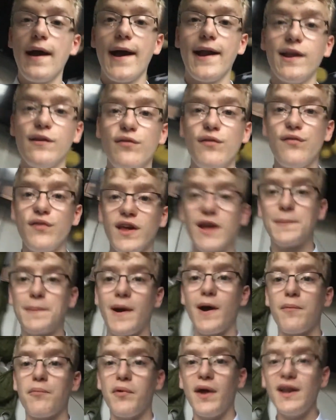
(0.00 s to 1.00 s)
And if you think
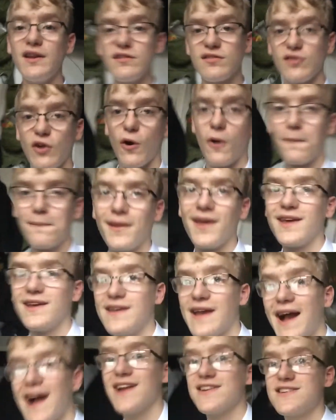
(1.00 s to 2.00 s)
about Brainstorm,
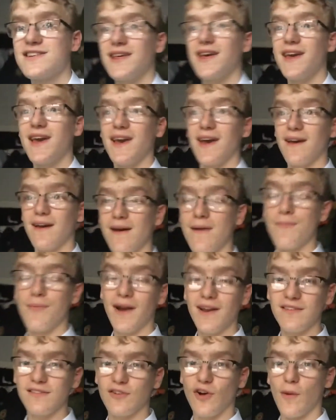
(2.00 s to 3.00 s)
you actually hear
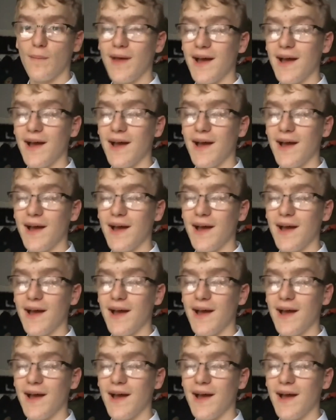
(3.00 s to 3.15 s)
Brainstorm.